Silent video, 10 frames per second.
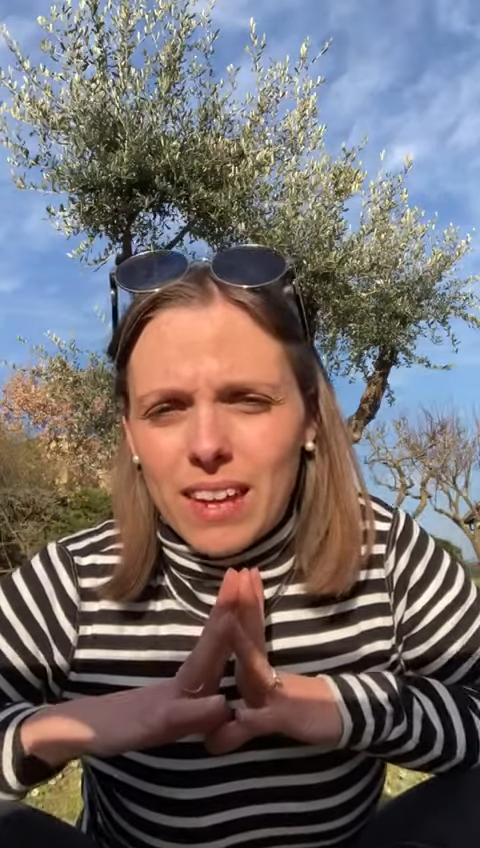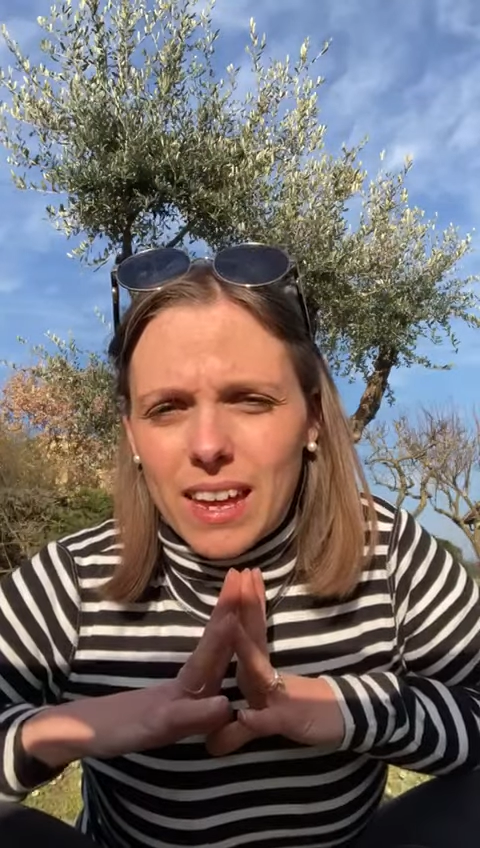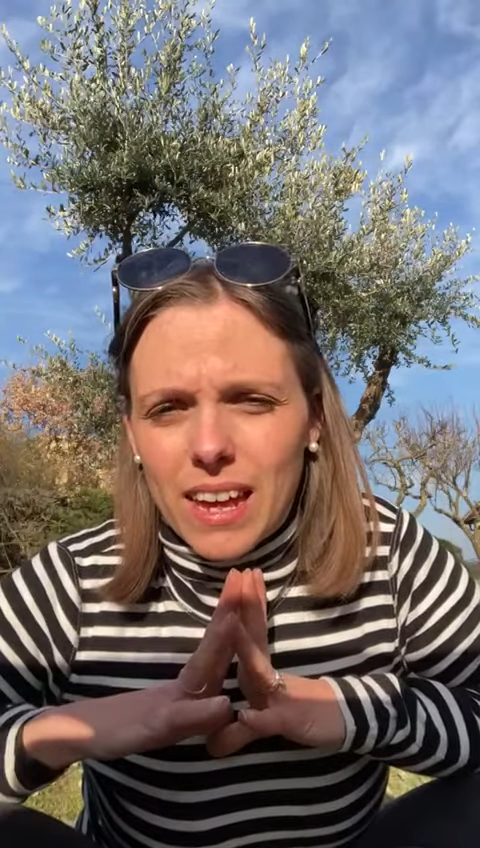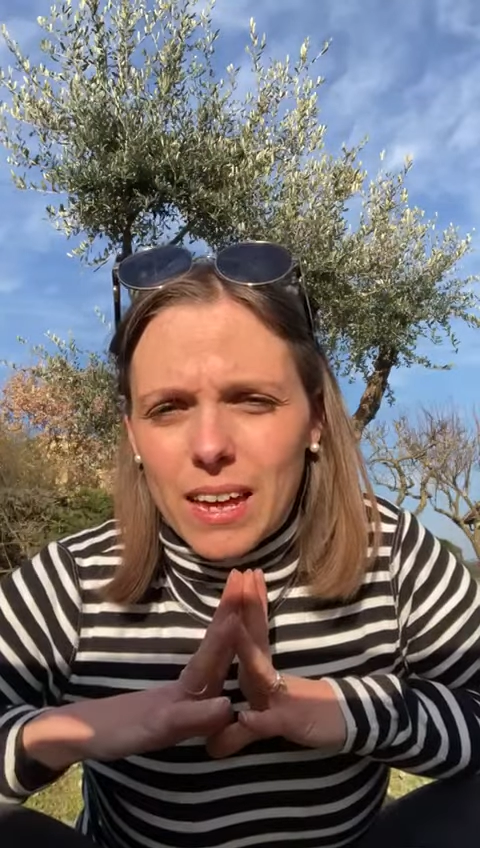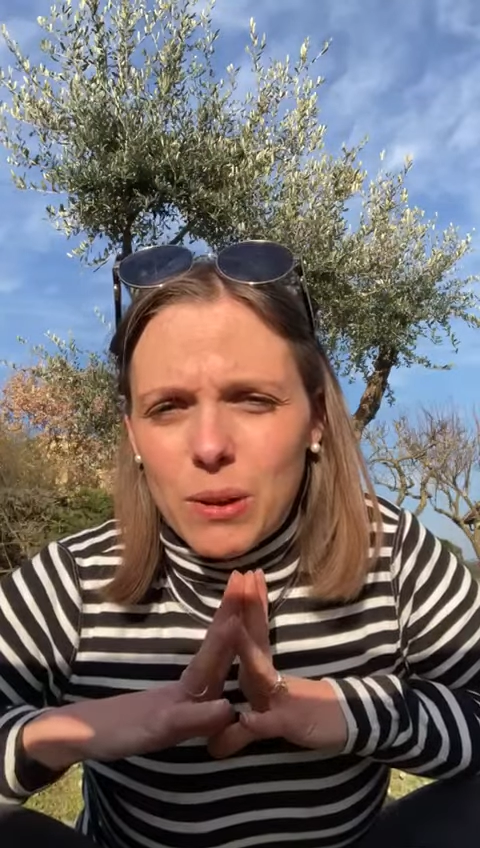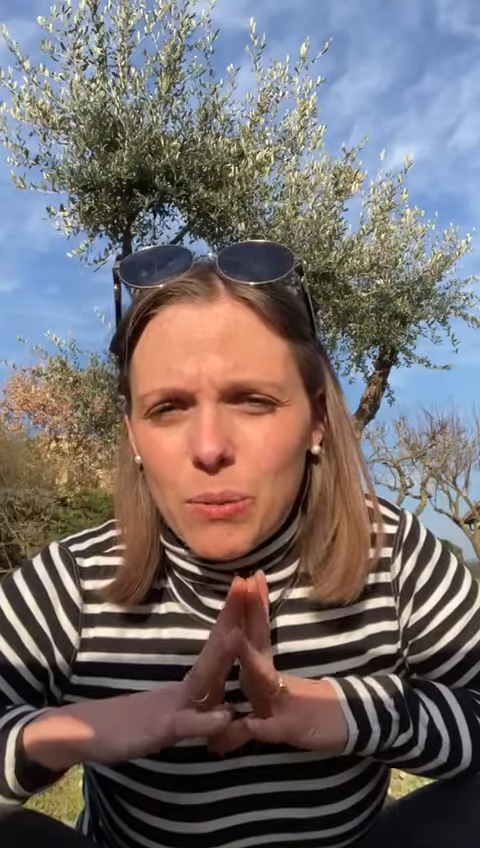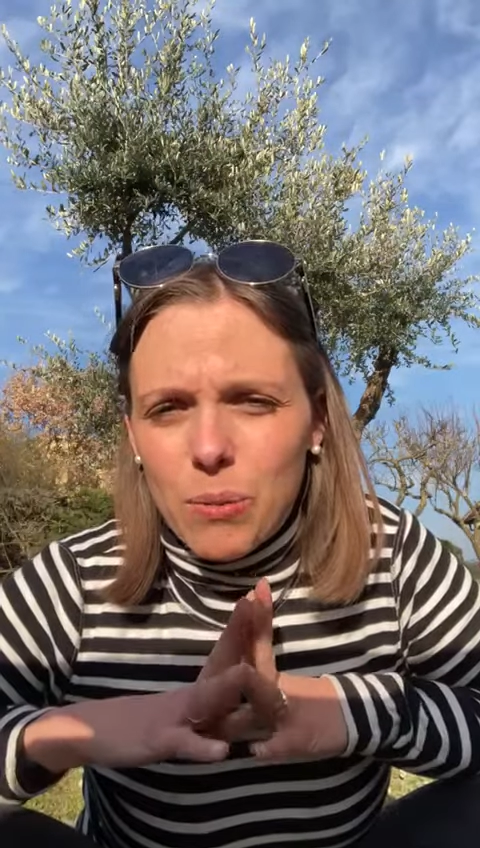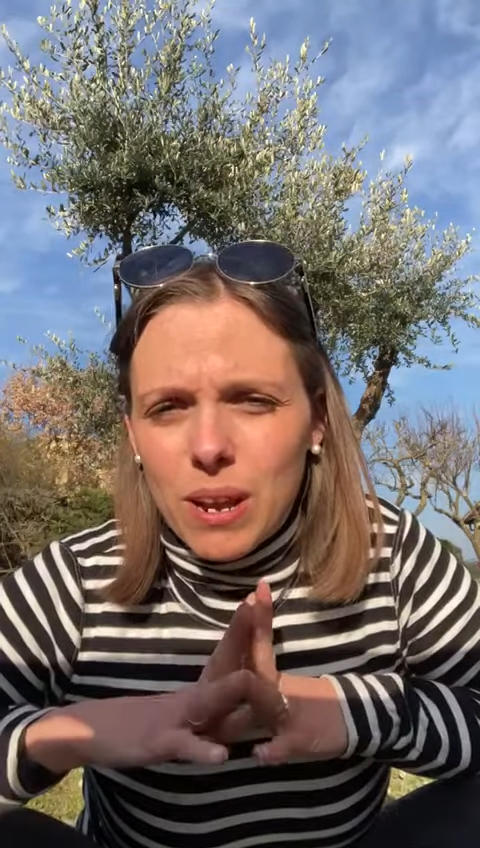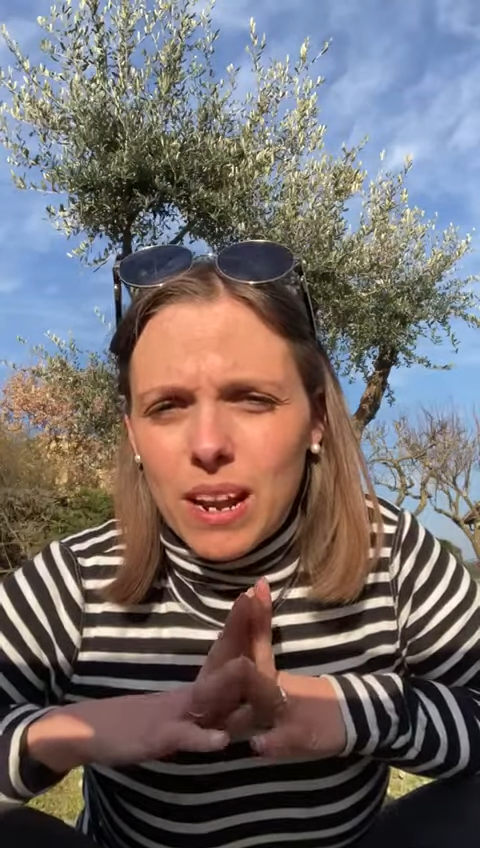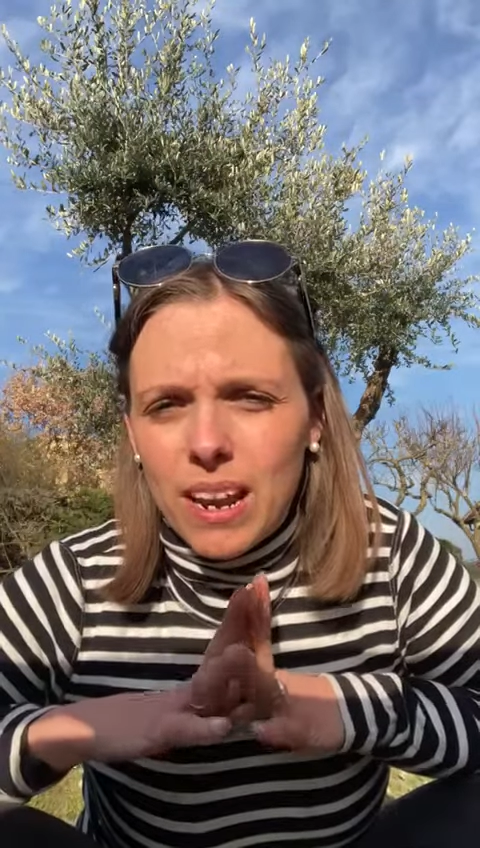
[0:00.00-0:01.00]
you
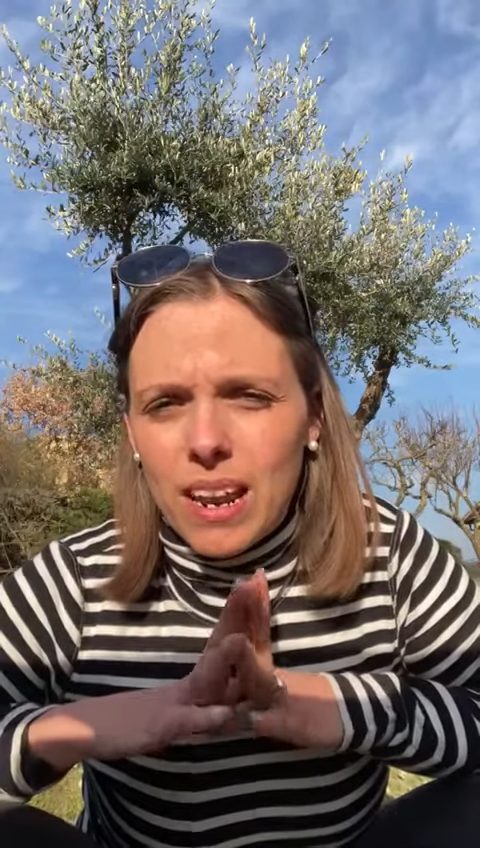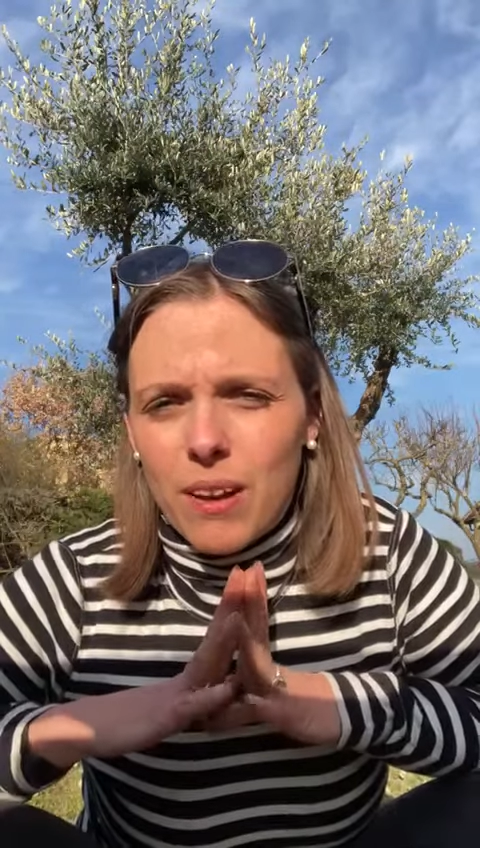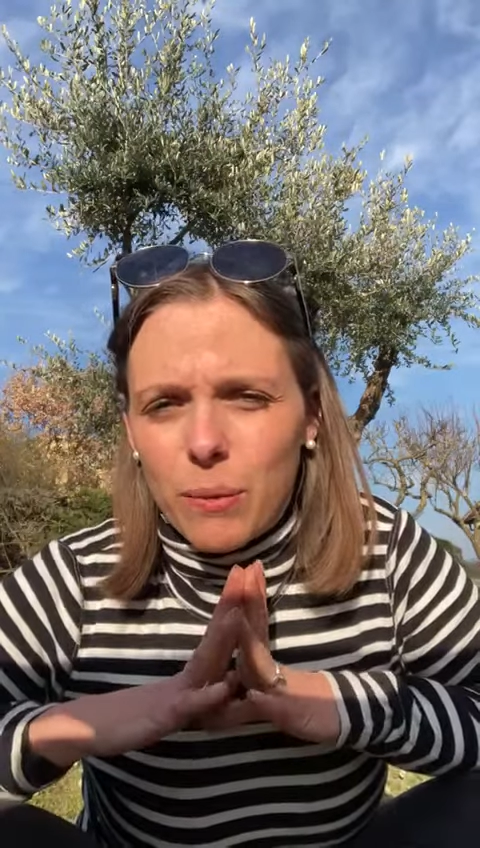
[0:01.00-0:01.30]
will